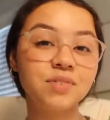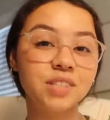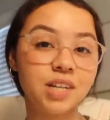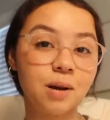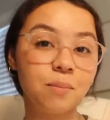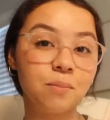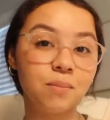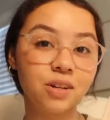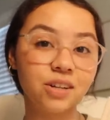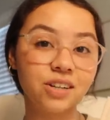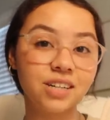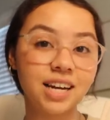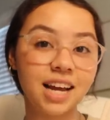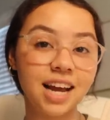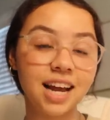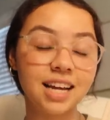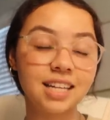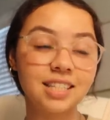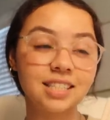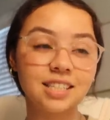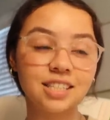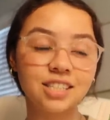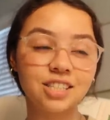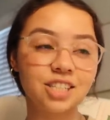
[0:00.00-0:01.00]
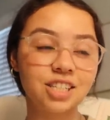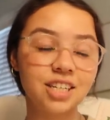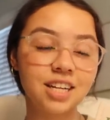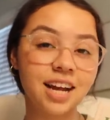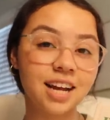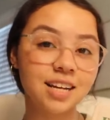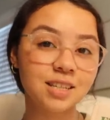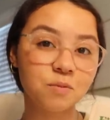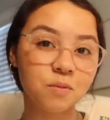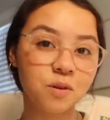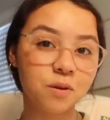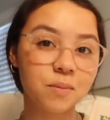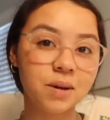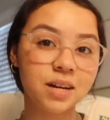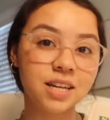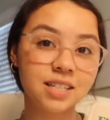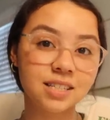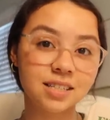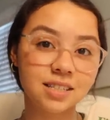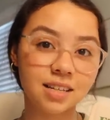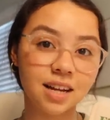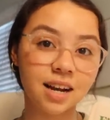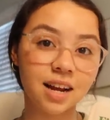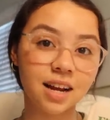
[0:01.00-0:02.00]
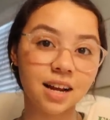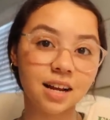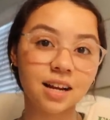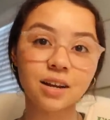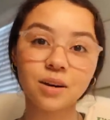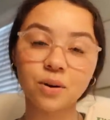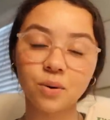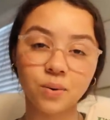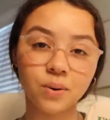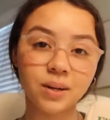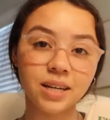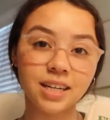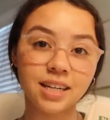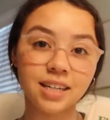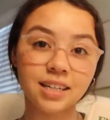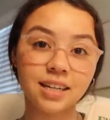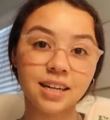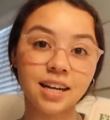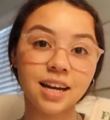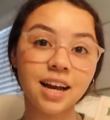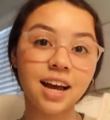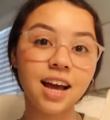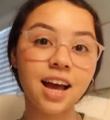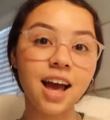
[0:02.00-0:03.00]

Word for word: Tumblr days she has been my aesthetic queen